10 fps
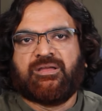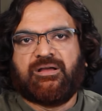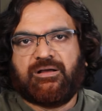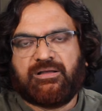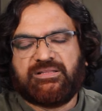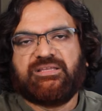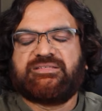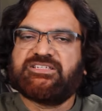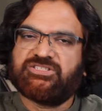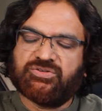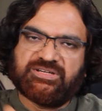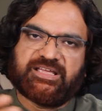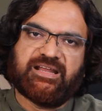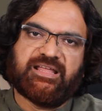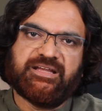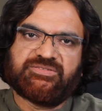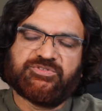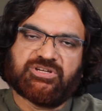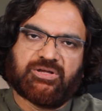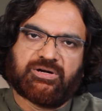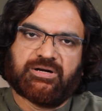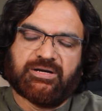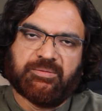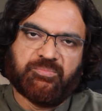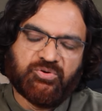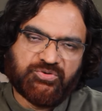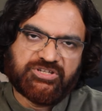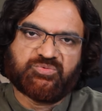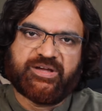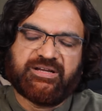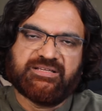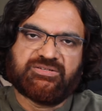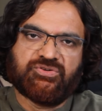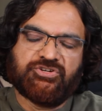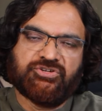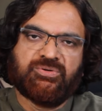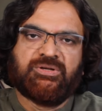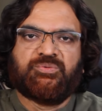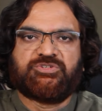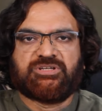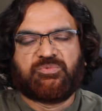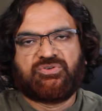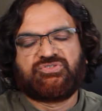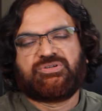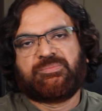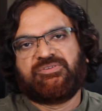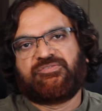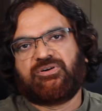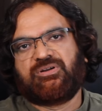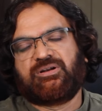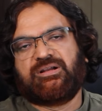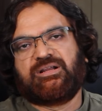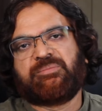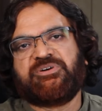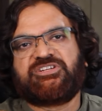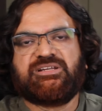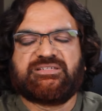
The 6000 K lights, which are bluish white, I told you, which are more suitable for commercial